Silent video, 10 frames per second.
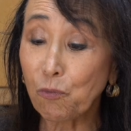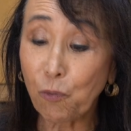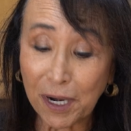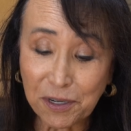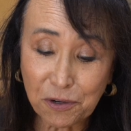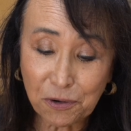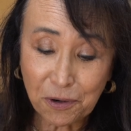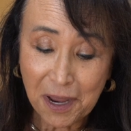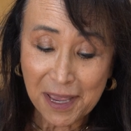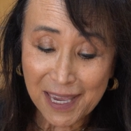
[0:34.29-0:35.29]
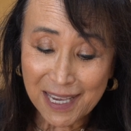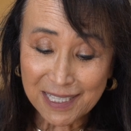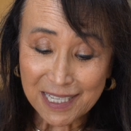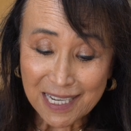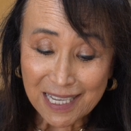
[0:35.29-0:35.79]
render
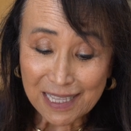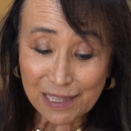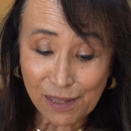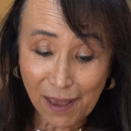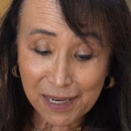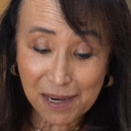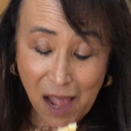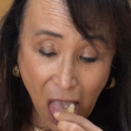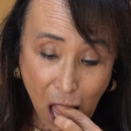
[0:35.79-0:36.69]
it like